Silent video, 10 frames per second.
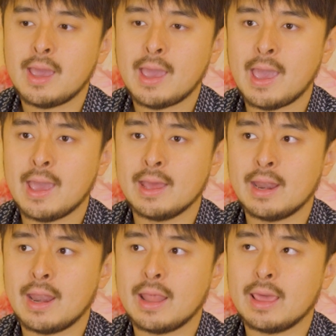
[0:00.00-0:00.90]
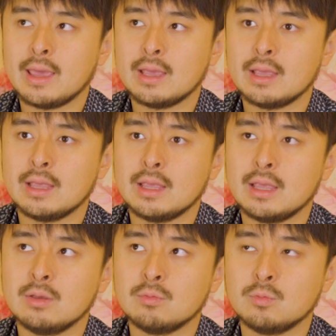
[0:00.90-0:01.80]
and
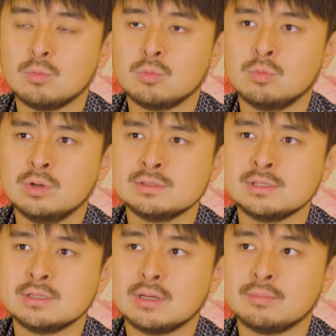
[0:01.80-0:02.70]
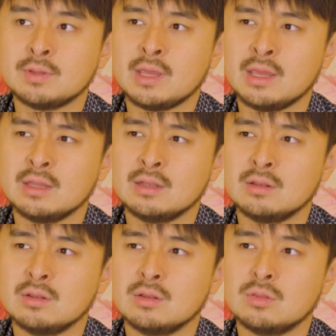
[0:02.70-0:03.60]
it wasn't
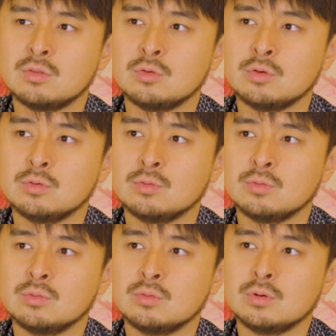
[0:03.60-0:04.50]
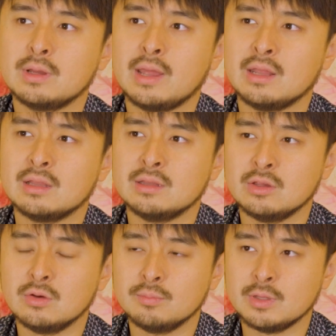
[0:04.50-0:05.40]
obtained through any
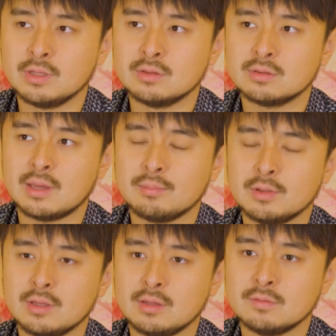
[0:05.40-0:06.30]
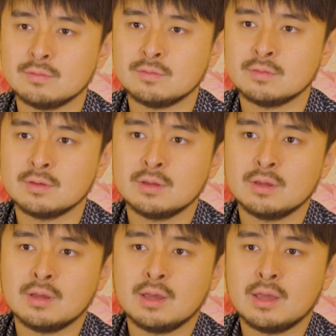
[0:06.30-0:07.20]
illegal means, I believe.
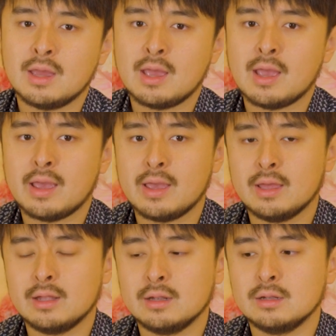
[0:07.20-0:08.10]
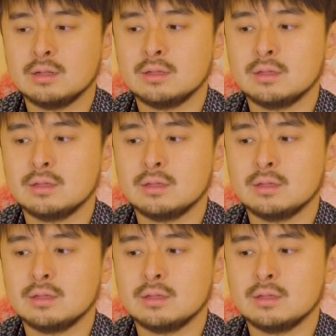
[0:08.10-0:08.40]
And